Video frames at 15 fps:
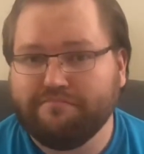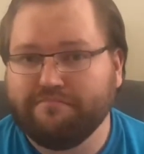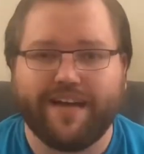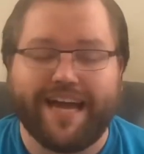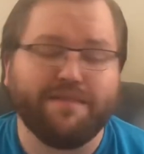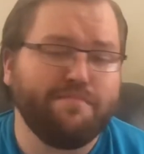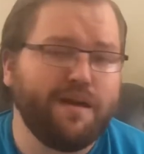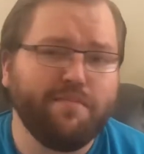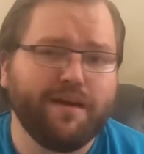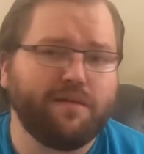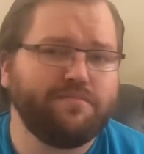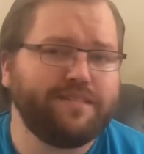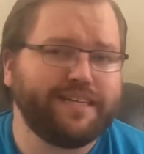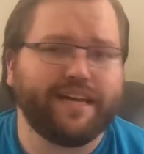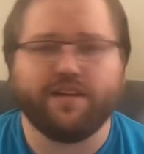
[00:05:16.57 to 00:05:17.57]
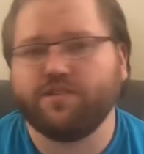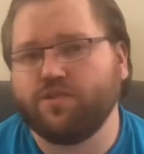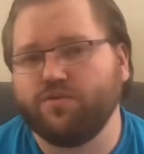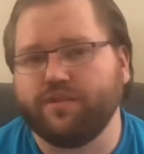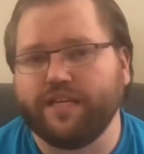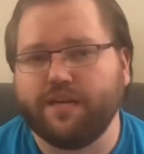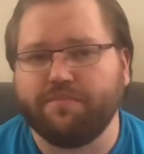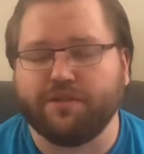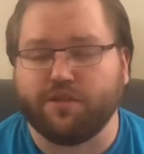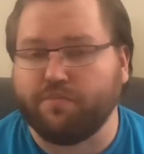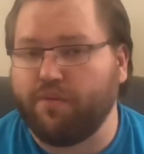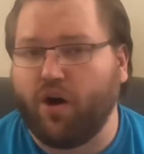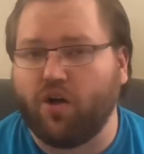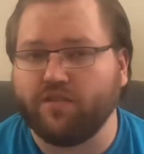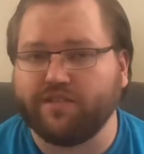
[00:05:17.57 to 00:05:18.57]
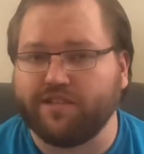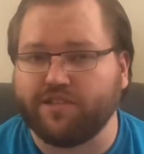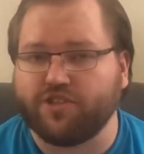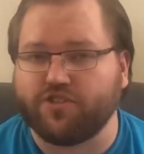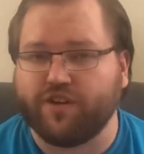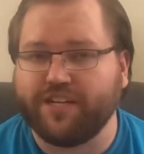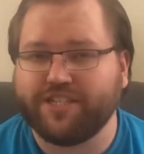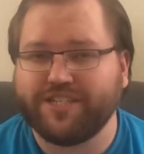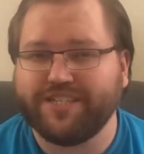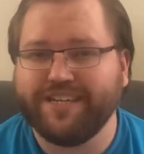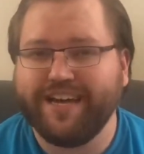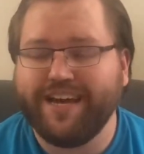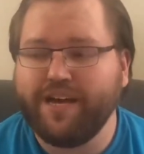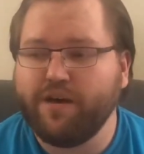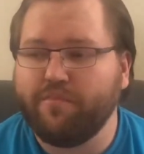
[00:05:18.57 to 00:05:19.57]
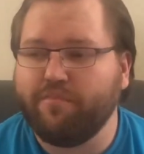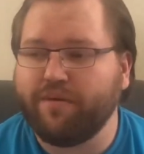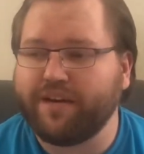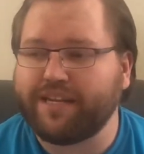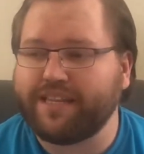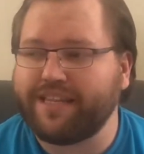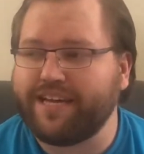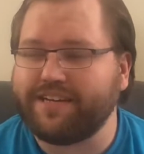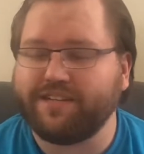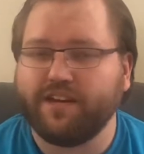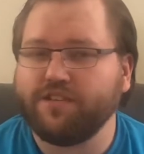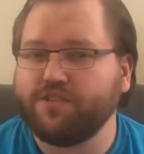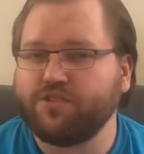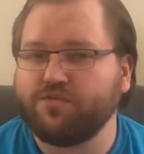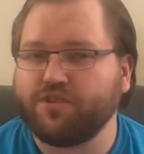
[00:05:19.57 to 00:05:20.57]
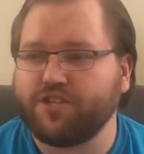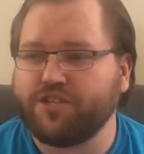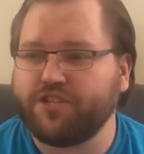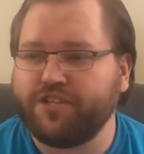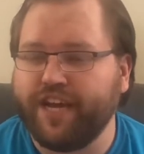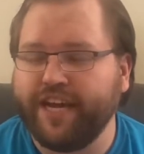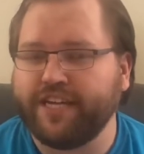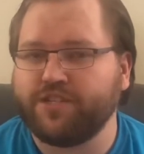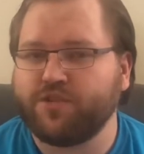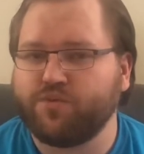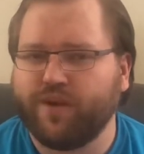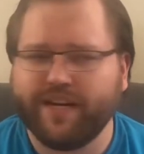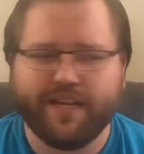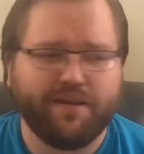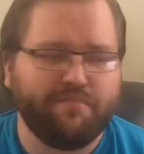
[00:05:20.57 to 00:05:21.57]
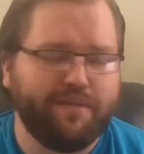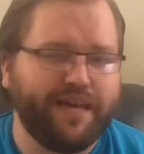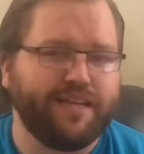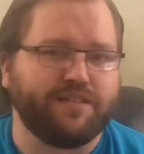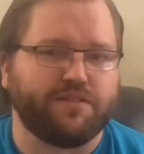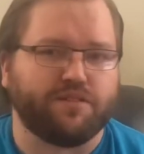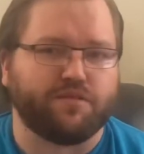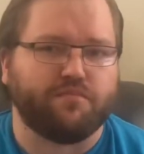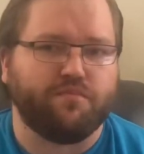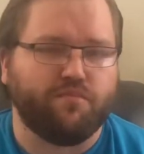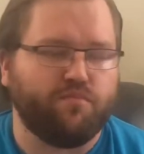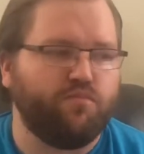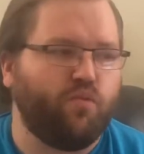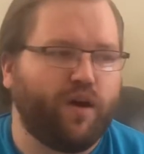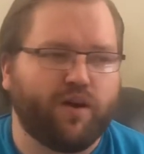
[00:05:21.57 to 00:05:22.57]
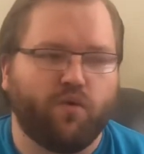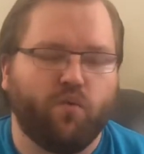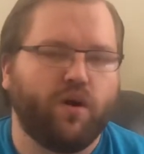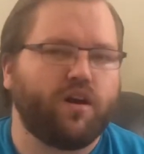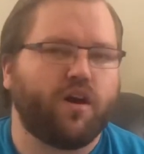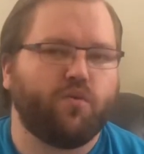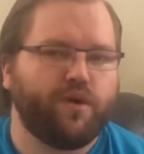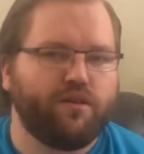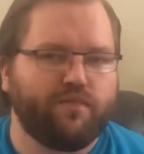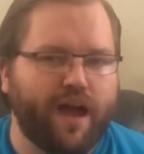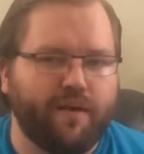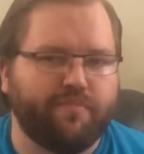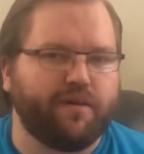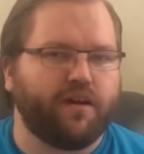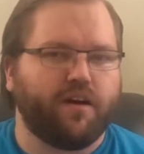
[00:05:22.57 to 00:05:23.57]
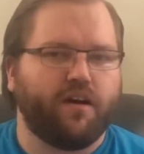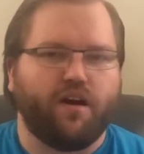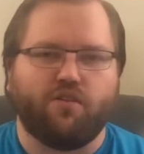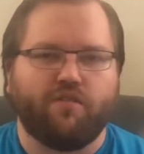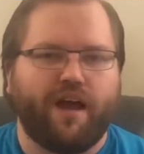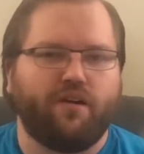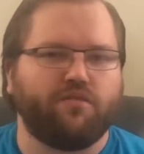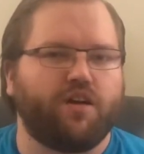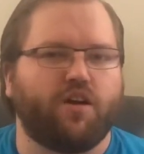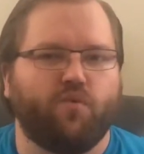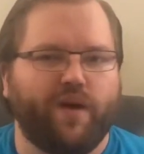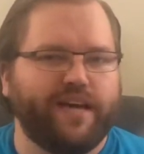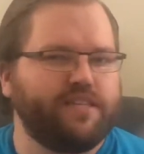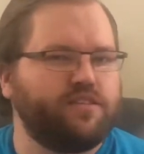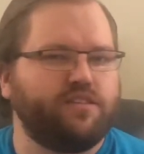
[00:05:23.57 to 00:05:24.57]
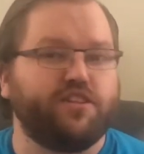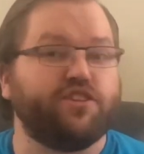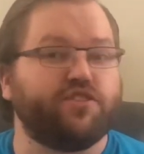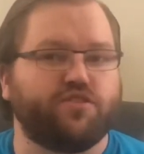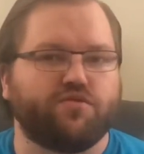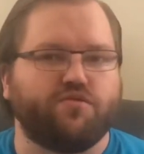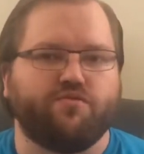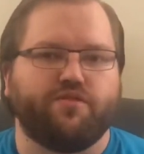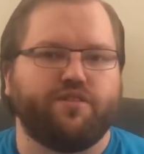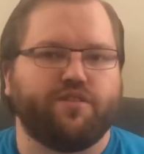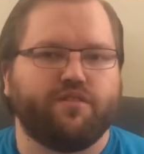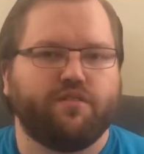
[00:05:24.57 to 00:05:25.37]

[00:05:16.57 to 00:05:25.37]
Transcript: And maybe I'm digging too deep into Paul's illustration, but that does sort of change what he means. Like, what are we wrapping around our waist in truth?